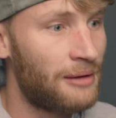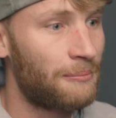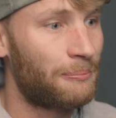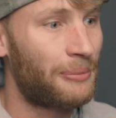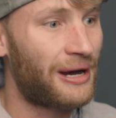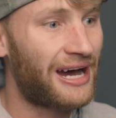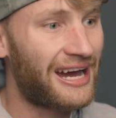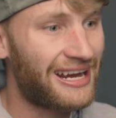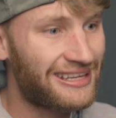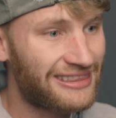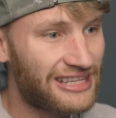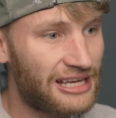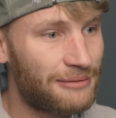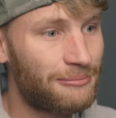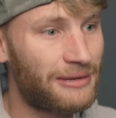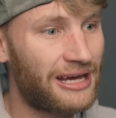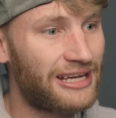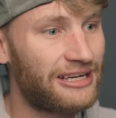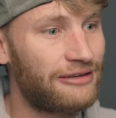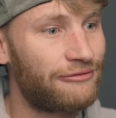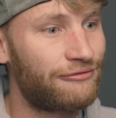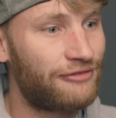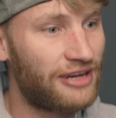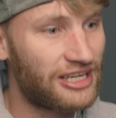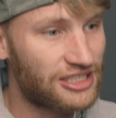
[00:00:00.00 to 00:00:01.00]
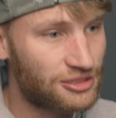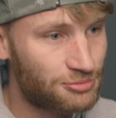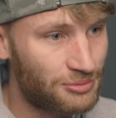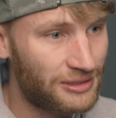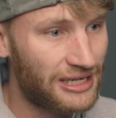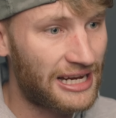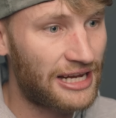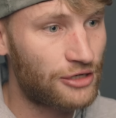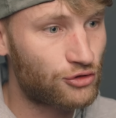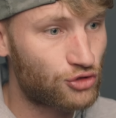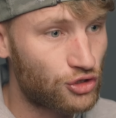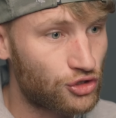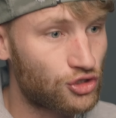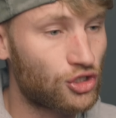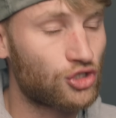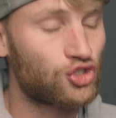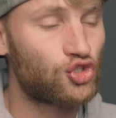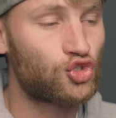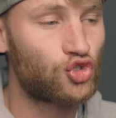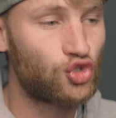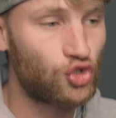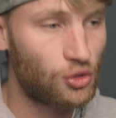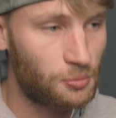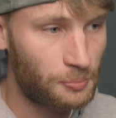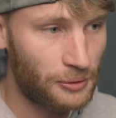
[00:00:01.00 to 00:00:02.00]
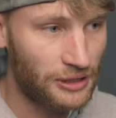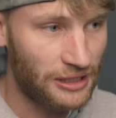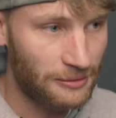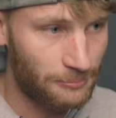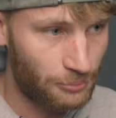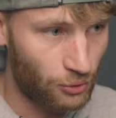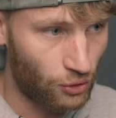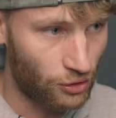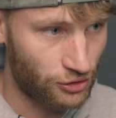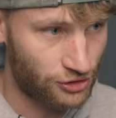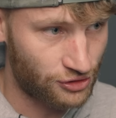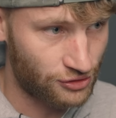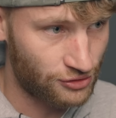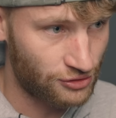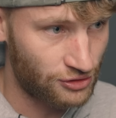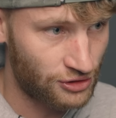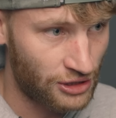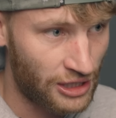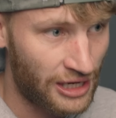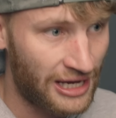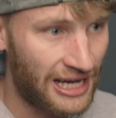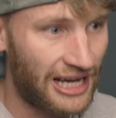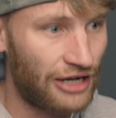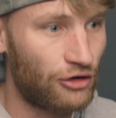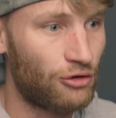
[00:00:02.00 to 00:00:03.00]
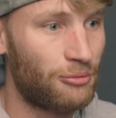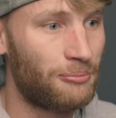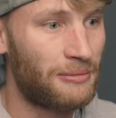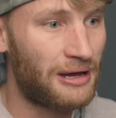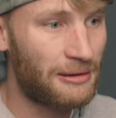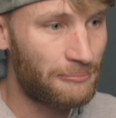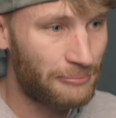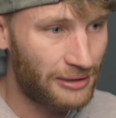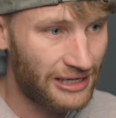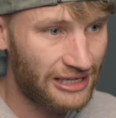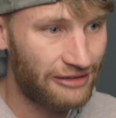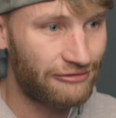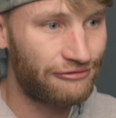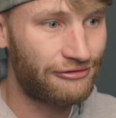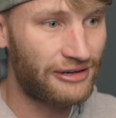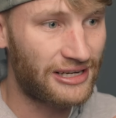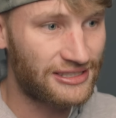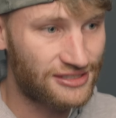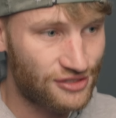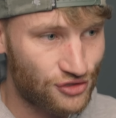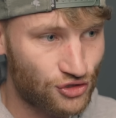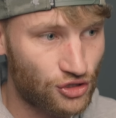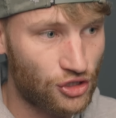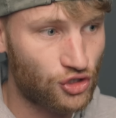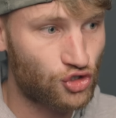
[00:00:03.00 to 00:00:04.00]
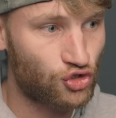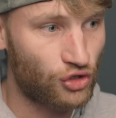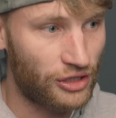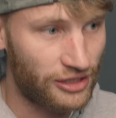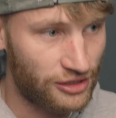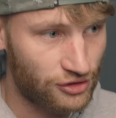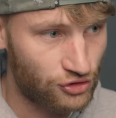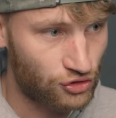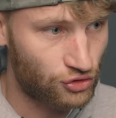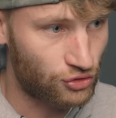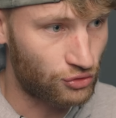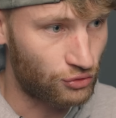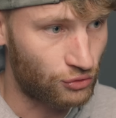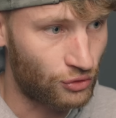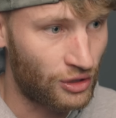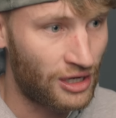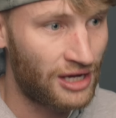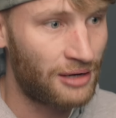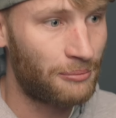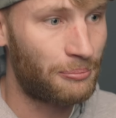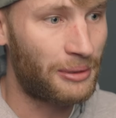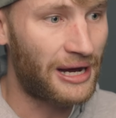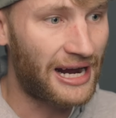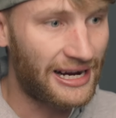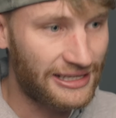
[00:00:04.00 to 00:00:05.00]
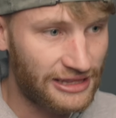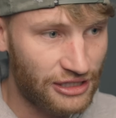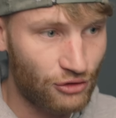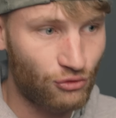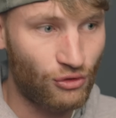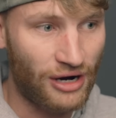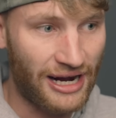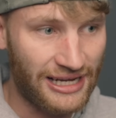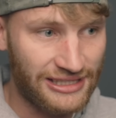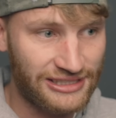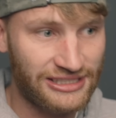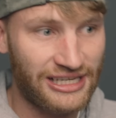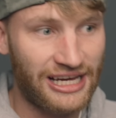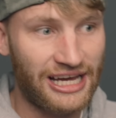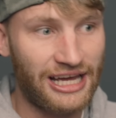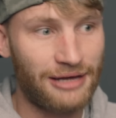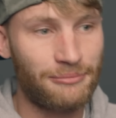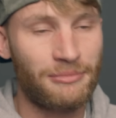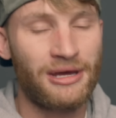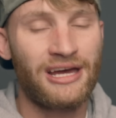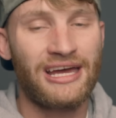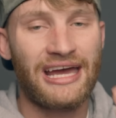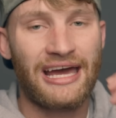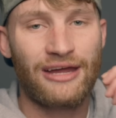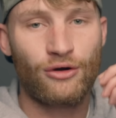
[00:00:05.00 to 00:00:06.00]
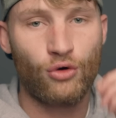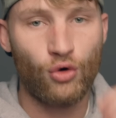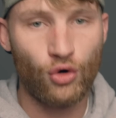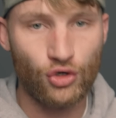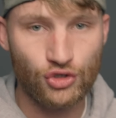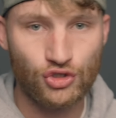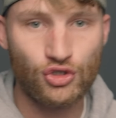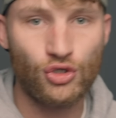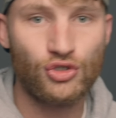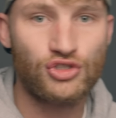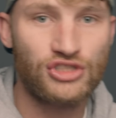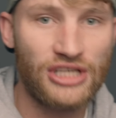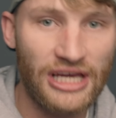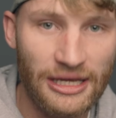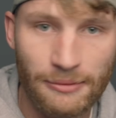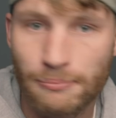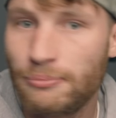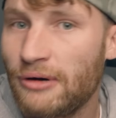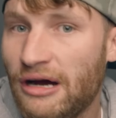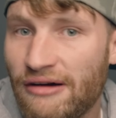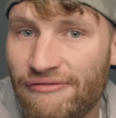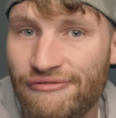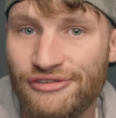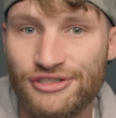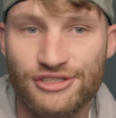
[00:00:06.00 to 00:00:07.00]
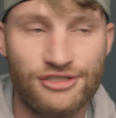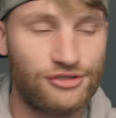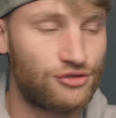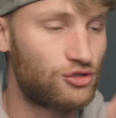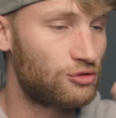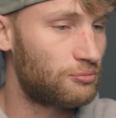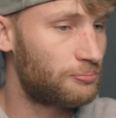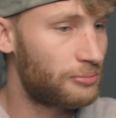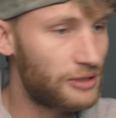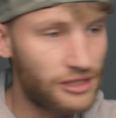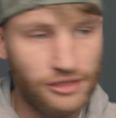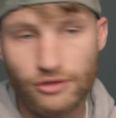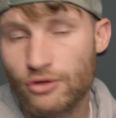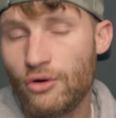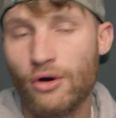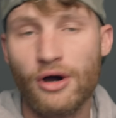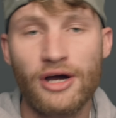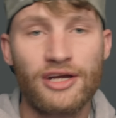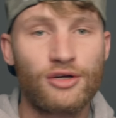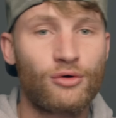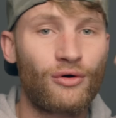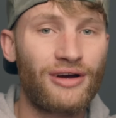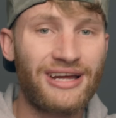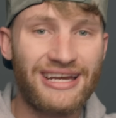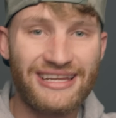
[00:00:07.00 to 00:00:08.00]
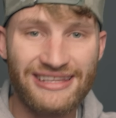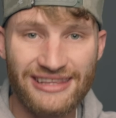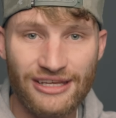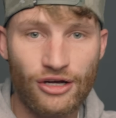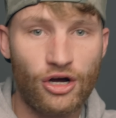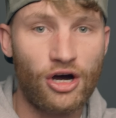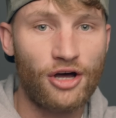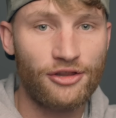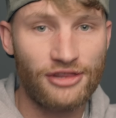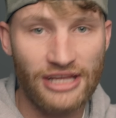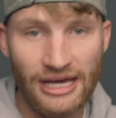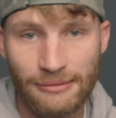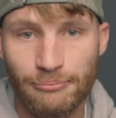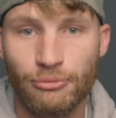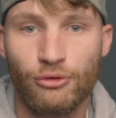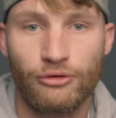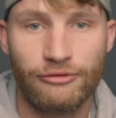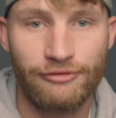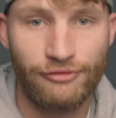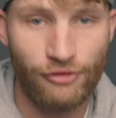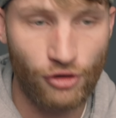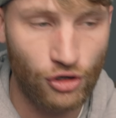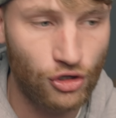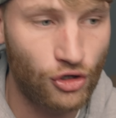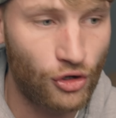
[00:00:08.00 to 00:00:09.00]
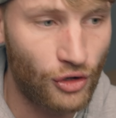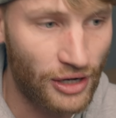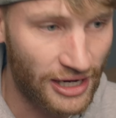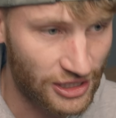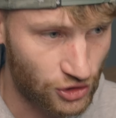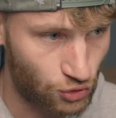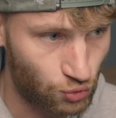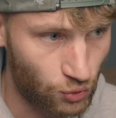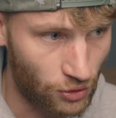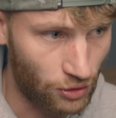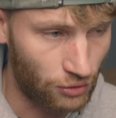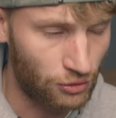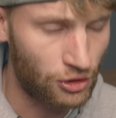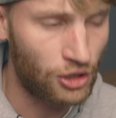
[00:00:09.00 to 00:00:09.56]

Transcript: Buying them at investment entries are super important. And remember, investors are traders too. Buy at the right time and also take profits into Bitcoin or anything on that portfolio as well.